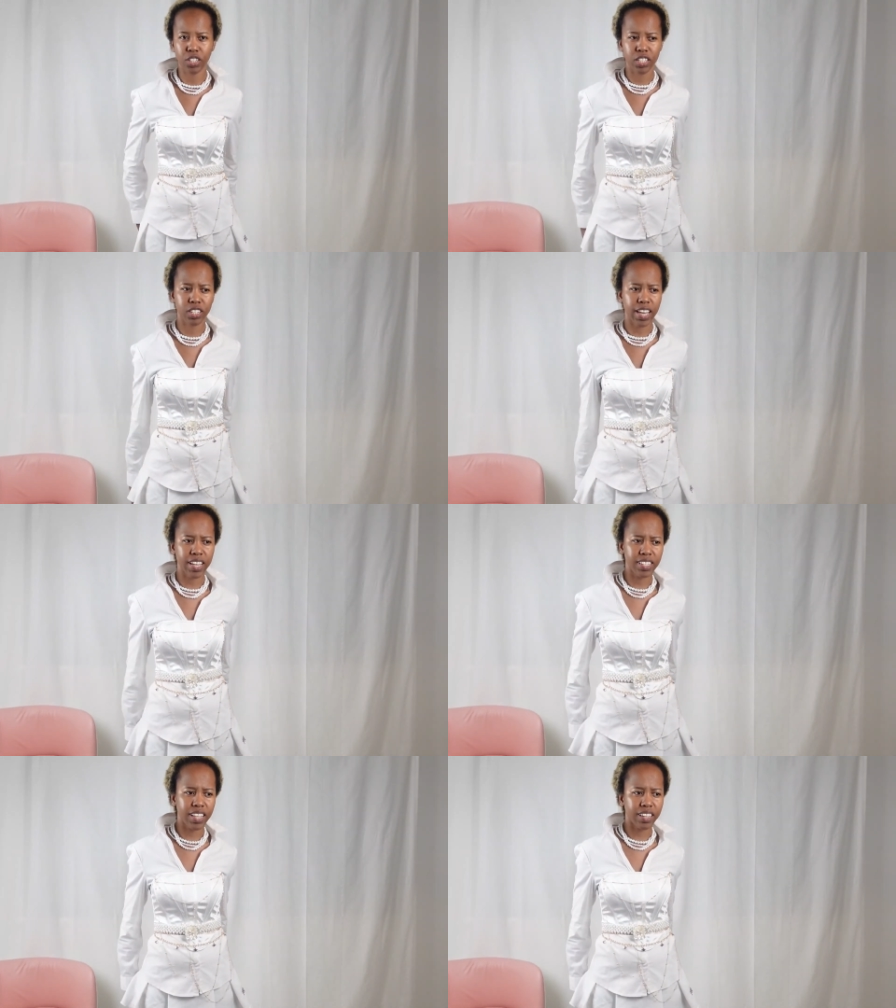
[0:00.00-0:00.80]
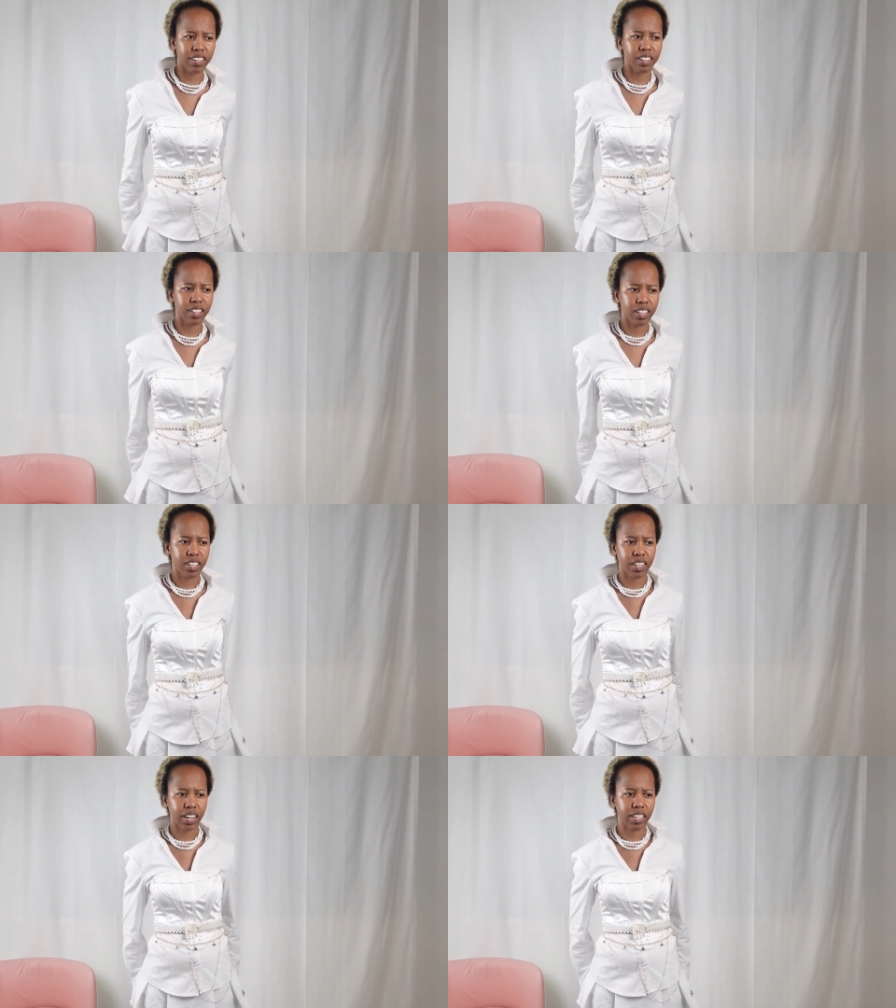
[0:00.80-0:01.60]
It has like
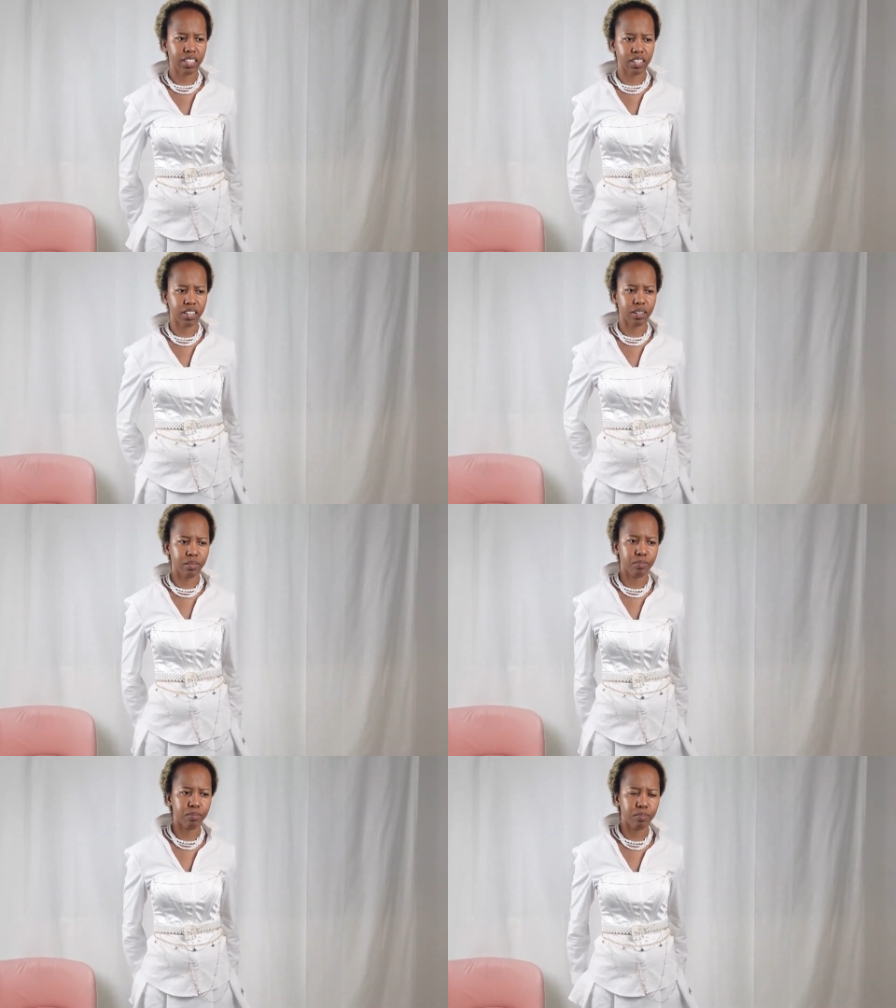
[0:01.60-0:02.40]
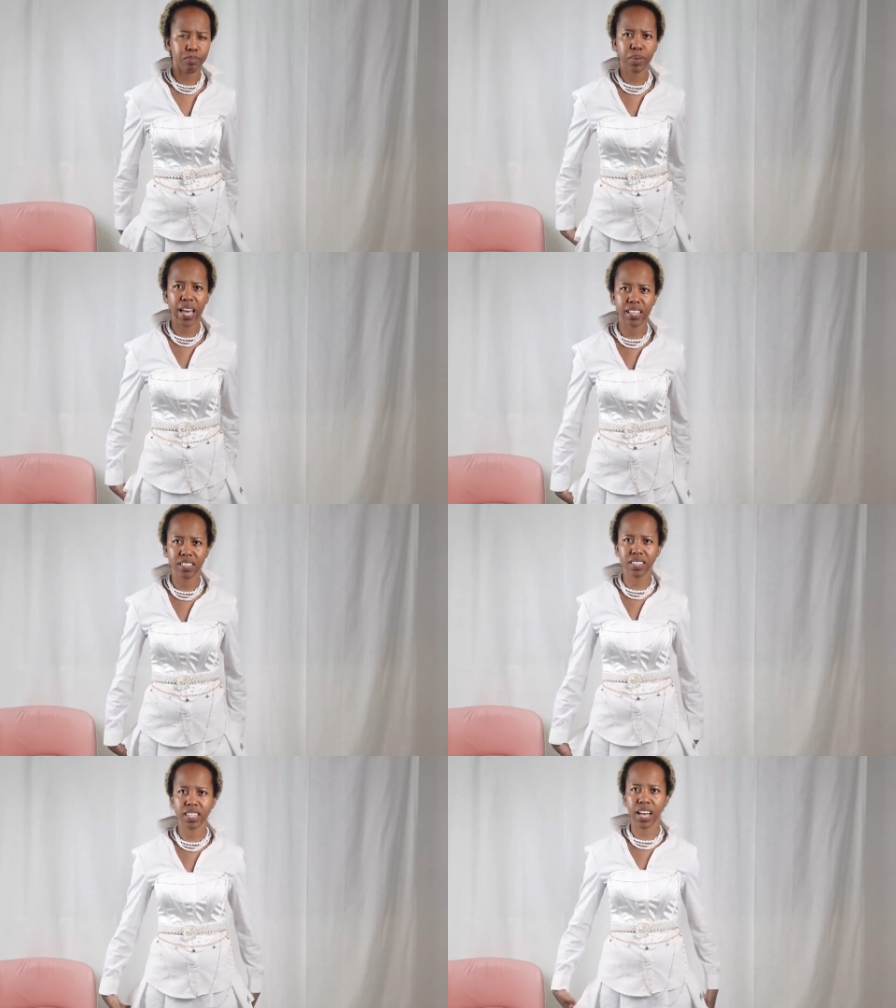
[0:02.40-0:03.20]
like um,
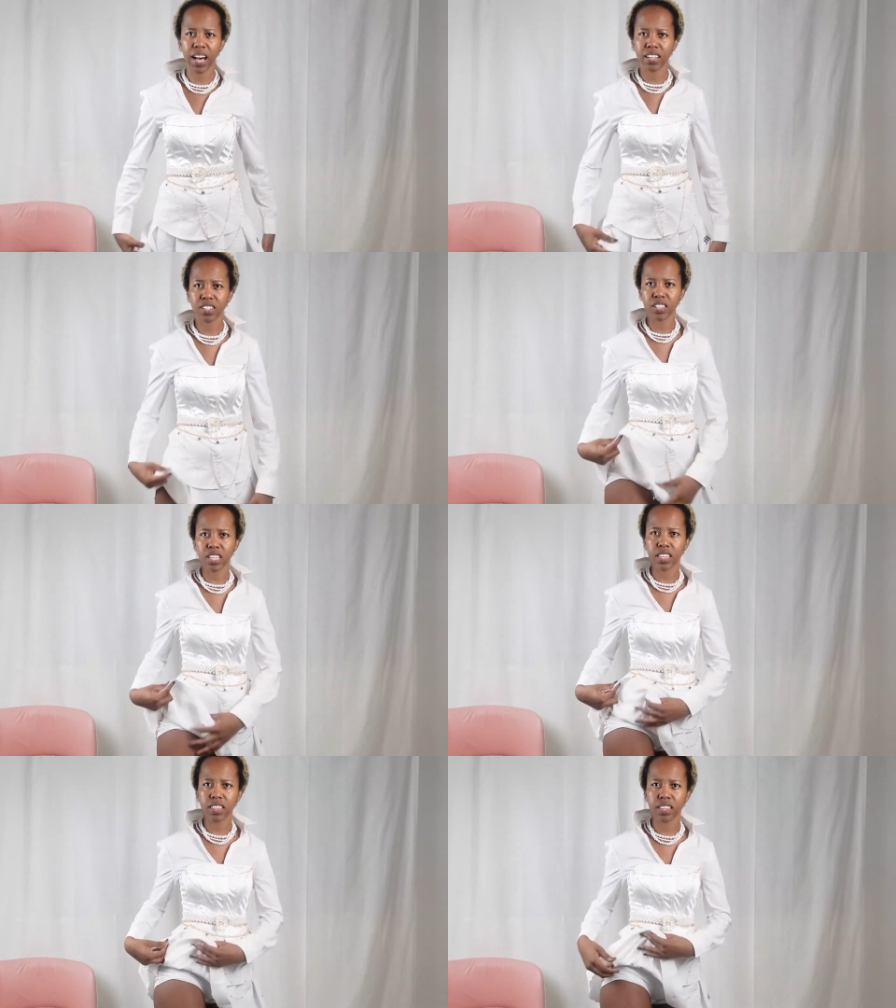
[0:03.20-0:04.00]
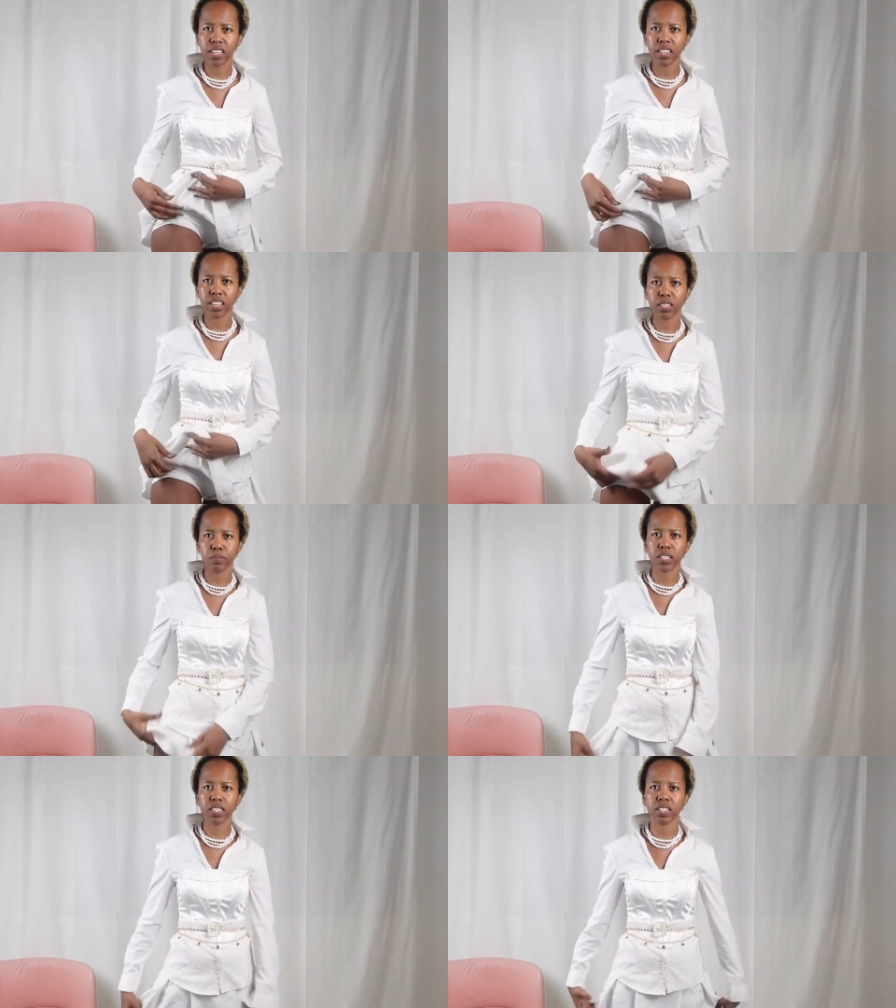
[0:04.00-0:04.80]
pants underneath, like it has
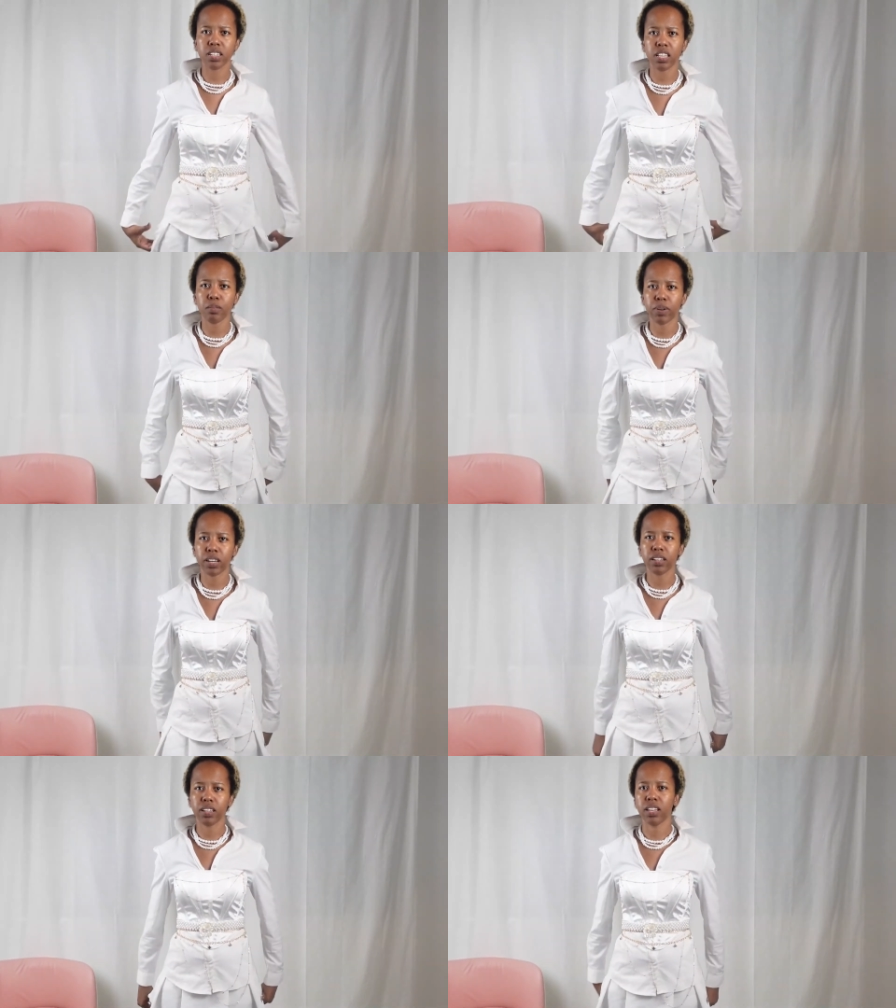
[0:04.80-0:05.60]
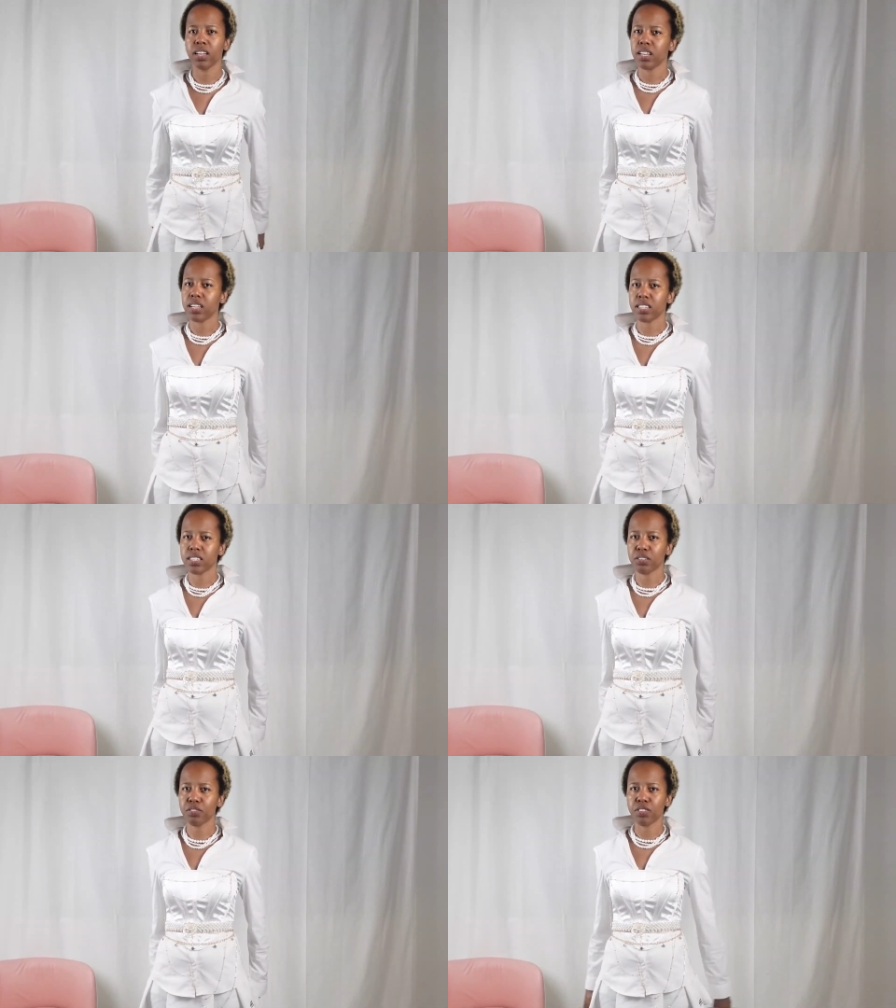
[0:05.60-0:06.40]
pants underneath, but it
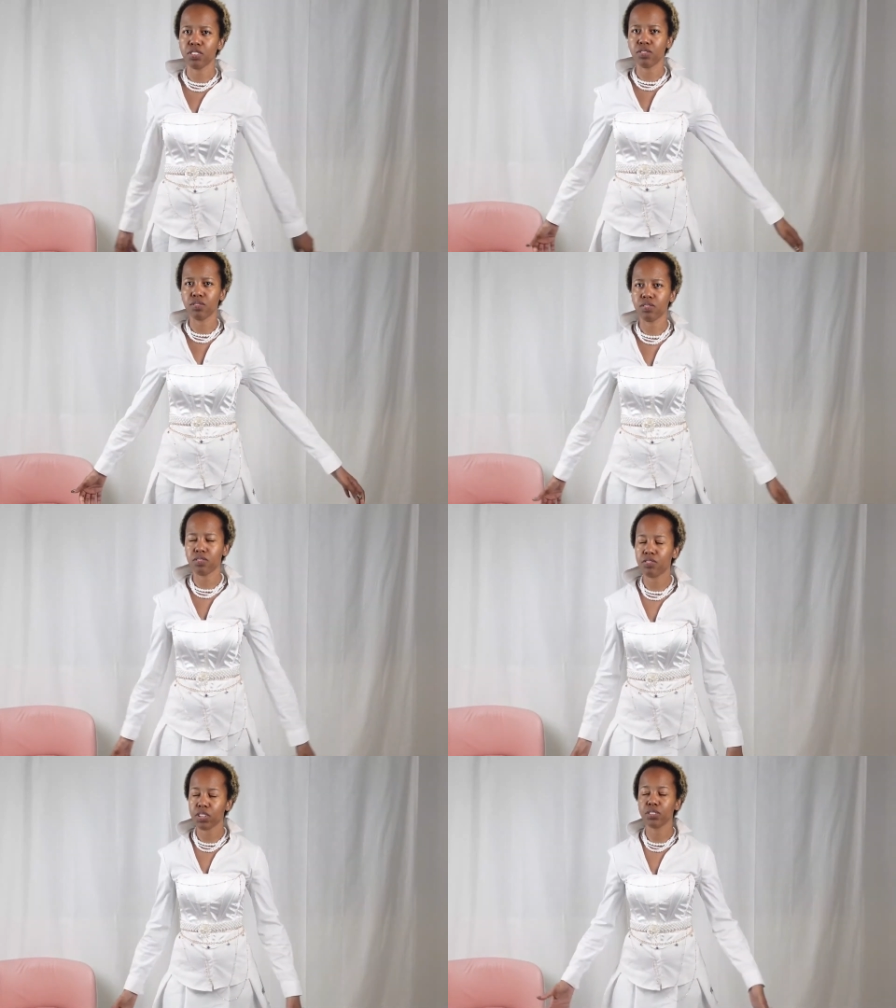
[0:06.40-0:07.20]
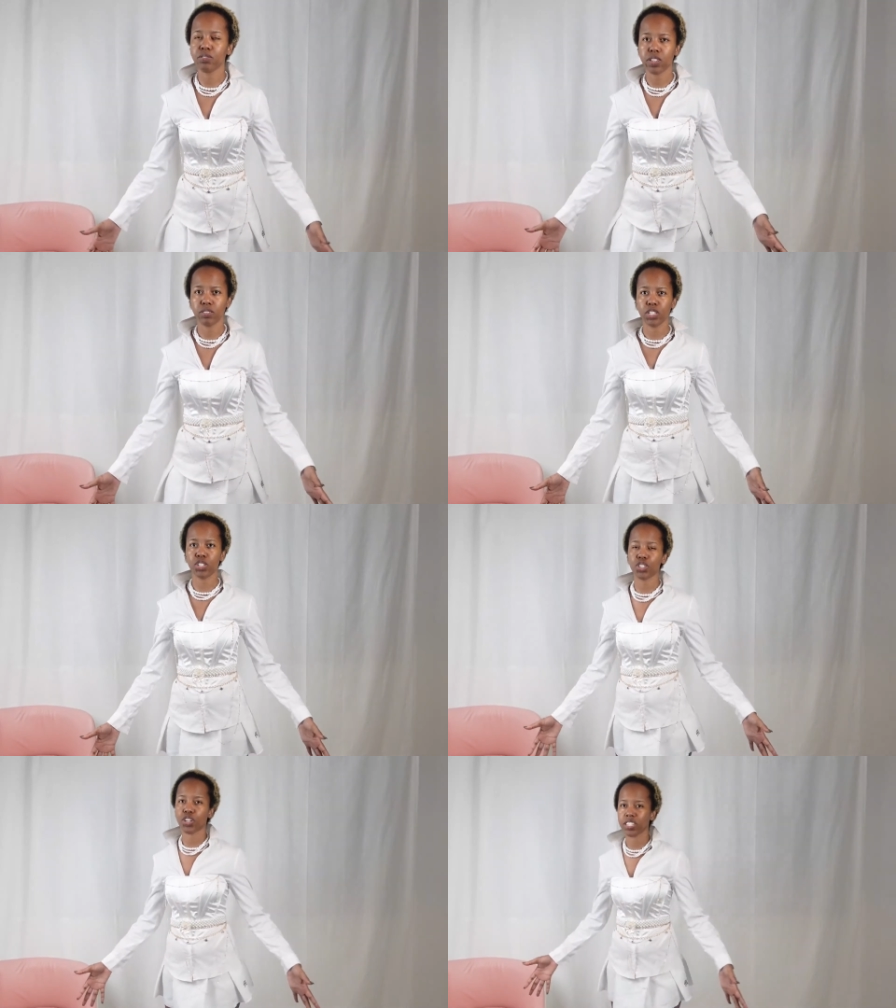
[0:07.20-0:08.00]
still feels, feels very
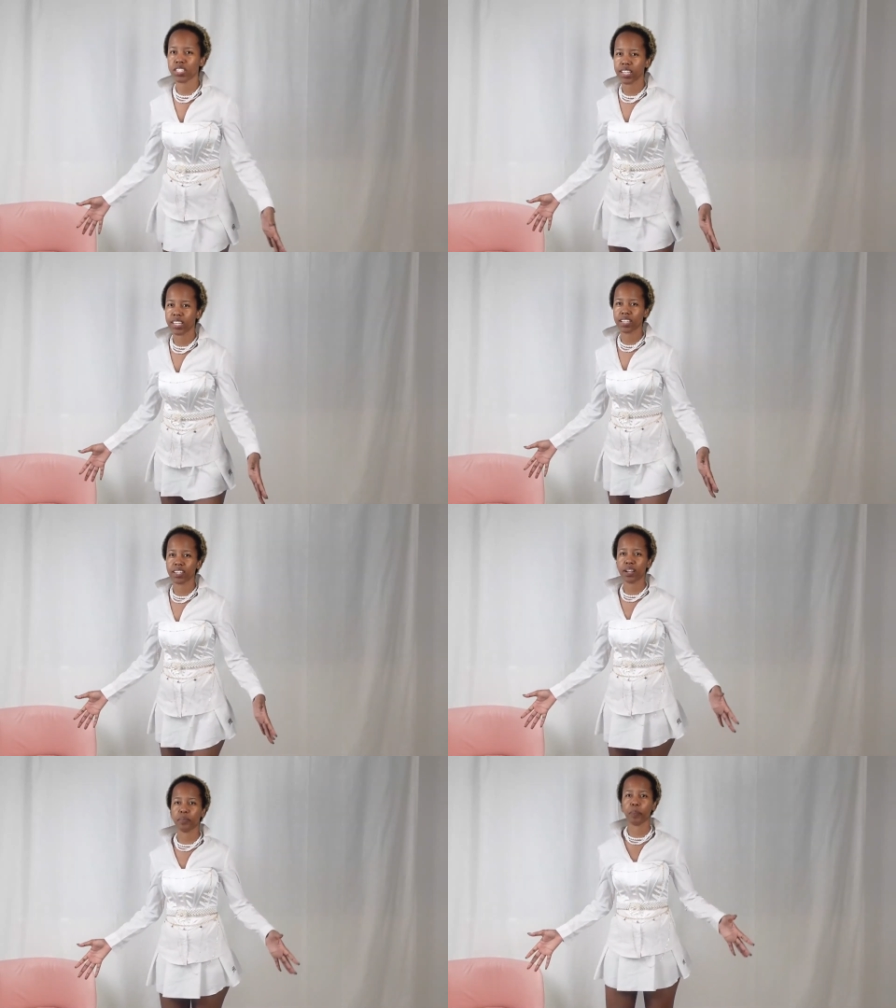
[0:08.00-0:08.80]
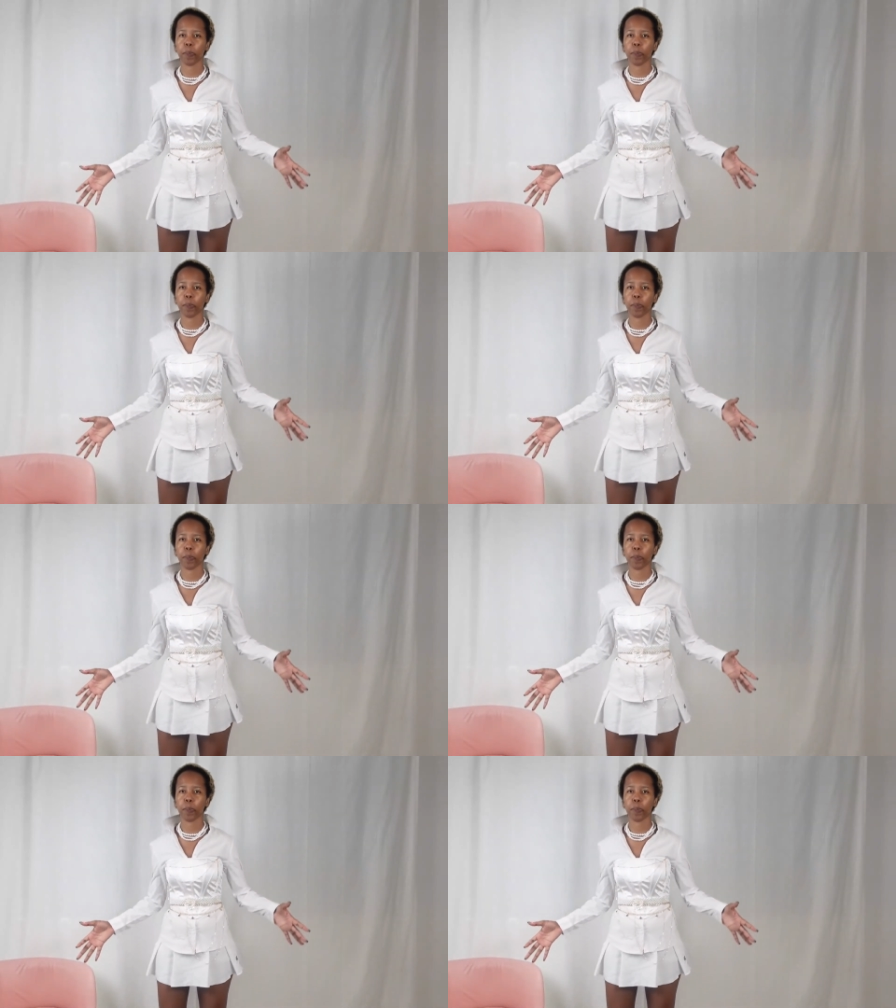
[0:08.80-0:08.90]
short and um,